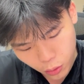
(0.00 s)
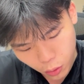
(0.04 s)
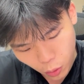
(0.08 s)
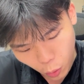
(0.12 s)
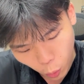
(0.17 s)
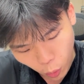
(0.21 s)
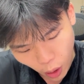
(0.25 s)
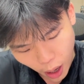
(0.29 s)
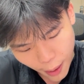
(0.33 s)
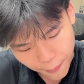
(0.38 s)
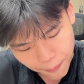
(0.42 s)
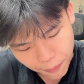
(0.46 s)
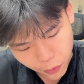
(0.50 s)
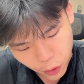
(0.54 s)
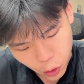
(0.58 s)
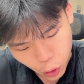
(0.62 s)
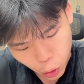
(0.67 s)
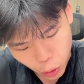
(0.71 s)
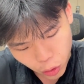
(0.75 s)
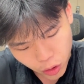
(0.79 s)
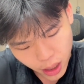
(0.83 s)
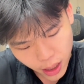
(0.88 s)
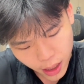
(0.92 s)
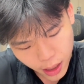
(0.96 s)
1,
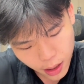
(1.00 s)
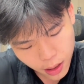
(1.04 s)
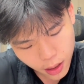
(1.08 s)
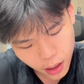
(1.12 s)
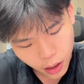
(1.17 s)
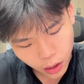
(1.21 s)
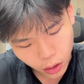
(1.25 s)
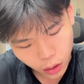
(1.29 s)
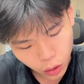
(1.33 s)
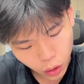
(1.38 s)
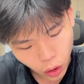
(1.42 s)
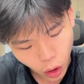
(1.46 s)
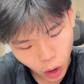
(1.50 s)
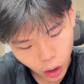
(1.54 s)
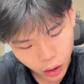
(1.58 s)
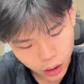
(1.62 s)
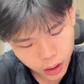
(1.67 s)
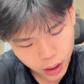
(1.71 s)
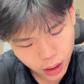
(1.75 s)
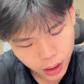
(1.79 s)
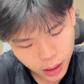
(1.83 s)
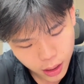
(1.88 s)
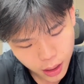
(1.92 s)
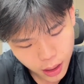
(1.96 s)
3
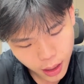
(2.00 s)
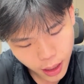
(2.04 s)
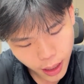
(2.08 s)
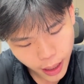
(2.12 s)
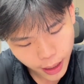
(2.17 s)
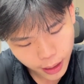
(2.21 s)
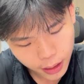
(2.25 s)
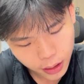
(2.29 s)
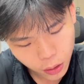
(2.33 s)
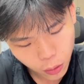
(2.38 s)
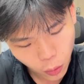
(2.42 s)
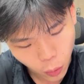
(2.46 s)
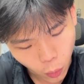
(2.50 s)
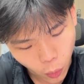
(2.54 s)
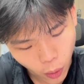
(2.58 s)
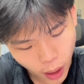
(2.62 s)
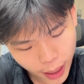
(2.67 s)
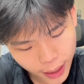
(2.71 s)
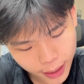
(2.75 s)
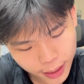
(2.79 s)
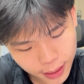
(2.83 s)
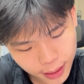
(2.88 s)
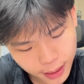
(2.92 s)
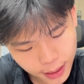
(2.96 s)
dot
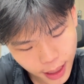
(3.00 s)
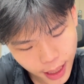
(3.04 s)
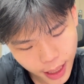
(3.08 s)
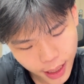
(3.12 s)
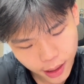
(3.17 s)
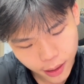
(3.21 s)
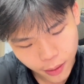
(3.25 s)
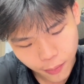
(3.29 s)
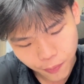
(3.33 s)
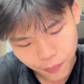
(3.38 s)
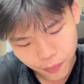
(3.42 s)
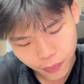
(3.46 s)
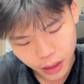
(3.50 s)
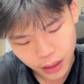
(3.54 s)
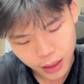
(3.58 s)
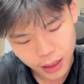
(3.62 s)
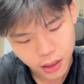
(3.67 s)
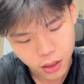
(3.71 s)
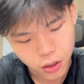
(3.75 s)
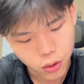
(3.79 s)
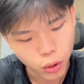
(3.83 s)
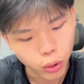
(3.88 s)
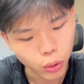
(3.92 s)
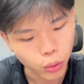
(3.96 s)
xyz
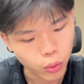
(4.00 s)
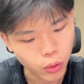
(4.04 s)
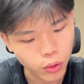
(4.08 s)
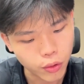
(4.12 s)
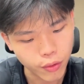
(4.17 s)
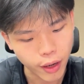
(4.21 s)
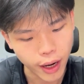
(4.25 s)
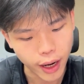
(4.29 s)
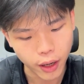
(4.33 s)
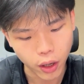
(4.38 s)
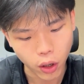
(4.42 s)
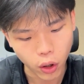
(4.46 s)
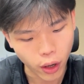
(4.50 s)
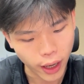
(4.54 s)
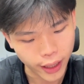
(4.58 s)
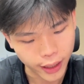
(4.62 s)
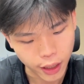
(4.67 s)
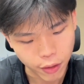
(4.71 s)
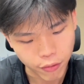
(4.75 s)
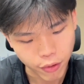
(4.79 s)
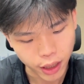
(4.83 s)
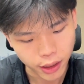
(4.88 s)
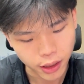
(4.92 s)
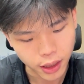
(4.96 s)
is 2, right? Or I
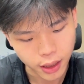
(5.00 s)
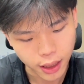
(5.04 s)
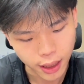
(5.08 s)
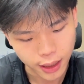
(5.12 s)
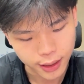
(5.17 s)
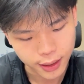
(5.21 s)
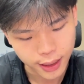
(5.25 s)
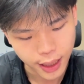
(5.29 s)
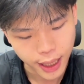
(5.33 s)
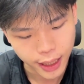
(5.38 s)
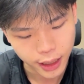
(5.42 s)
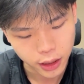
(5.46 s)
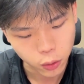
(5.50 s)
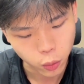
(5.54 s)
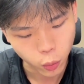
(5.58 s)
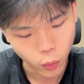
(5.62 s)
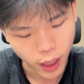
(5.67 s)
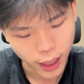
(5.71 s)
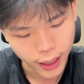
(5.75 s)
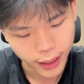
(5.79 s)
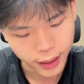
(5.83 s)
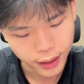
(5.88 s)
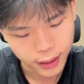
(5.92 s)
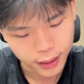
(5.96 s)
can write it as
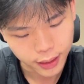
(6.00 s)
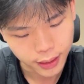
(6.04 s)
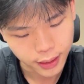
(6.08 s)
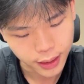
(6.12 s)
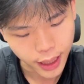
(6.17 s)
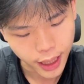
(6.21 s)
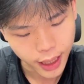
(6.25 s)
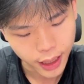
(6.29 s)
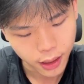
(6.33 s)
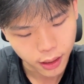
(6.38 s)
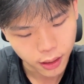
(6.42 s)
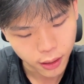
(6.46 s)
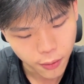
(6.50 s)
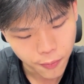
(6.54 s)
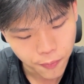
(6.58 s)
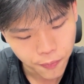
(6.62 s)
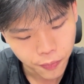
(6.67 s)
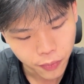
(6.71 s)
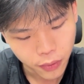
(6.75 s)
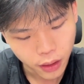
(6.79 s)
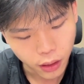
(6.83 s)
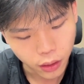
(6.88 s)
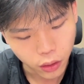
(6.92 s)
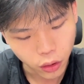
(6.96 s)
xyz
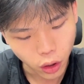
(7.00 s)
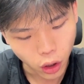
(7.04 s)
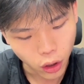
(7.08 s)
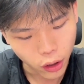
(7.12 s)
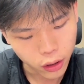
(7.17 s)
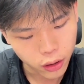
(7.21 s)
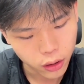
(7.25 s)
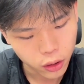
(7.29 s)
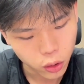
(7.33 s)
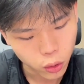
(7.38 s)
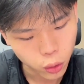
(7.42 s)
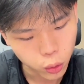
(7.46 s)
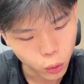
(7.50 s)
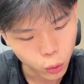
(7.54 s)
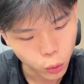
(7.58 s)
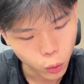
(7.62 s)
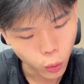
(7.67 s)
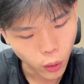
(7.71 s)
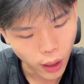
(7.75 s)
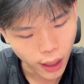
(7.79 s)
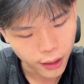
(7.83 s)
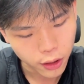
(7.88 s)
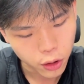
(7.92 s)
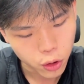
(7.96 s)
dot
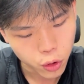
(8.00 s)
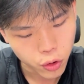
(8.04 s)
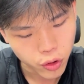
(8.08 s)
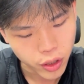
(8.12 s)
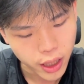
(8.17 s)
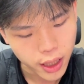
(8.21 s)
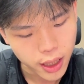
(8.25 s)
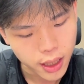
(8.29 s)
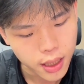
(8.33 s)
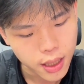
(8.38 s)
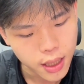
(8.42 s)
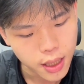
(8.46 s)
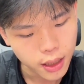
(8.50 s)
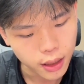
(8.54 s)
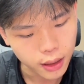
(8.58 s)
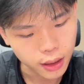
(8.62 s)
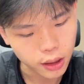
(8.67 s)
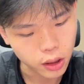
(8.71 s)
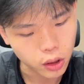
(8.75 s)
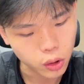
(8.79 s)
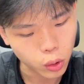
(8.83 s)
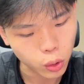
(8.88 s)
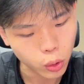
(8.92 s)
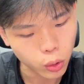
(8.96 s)
213
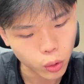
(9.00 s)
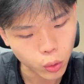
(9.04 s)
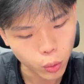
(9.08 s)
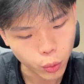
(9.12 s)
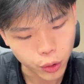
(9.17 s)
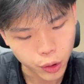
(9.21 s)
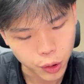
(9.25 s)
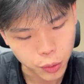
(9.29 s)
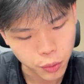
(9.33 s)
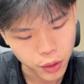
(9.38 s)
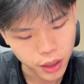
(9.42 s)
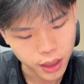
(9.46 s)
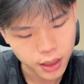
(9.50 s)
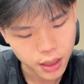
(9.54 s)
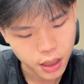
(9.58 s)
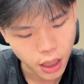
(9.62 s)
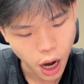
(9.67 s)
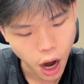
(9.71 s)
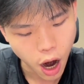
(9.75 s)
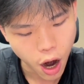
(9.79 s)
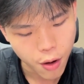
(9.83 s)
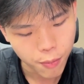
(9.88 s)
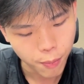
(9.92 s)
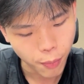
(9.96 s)
is 2, which means
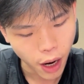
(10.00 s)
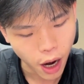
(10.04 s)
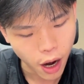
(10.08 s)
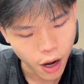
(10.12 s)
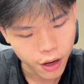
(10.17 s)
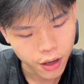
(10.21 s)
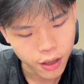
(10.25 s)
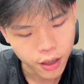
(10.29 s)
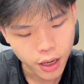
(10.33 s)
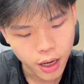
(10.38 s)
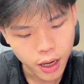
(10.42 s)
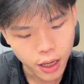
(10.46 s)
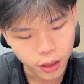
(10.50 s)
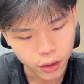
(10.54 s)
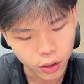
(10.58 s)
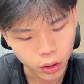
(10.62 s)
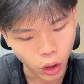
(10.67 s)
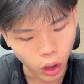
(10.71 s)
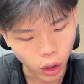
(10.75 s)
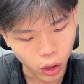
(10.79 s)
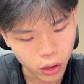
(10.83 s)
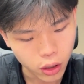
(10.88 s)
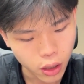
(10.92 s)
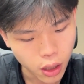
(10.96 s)
r bar
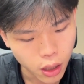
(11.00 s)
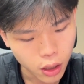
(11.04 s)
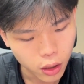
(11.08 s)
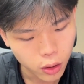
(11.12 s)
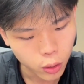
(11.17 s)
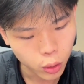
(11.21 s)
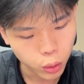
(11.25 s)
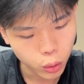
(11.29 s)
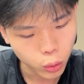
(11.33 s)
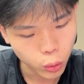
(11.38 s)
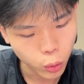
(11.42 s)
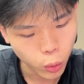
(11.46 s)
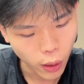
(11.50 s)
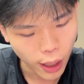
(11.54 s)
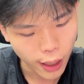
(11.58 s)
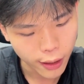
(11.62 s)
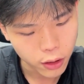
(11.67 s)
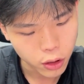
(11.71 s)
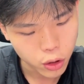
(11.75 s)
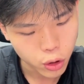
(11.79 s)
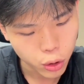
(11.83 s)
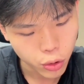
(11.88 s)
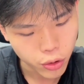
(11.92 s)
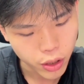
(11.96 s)
dot
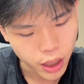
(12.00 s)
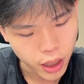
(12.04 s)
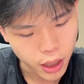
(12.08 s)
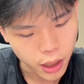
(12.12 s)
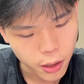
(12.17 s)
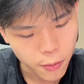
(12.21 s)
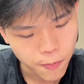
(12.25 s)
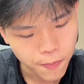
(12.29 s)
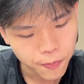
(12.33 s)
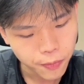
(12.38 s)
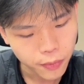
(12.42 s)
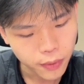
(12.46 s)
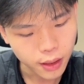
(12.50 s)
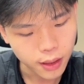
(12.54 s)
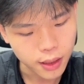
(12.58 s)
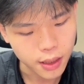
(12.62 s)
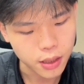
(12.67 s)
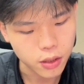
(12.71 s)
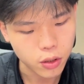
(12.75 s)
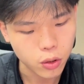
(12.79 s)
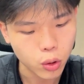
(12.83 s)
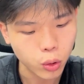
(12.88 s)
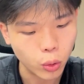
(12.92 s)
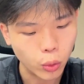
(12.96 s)
213
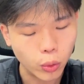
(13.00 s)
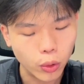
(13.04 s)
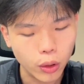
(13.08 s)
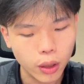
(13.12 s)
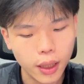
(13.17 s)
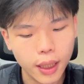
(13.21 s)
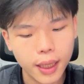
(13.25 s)
is 2.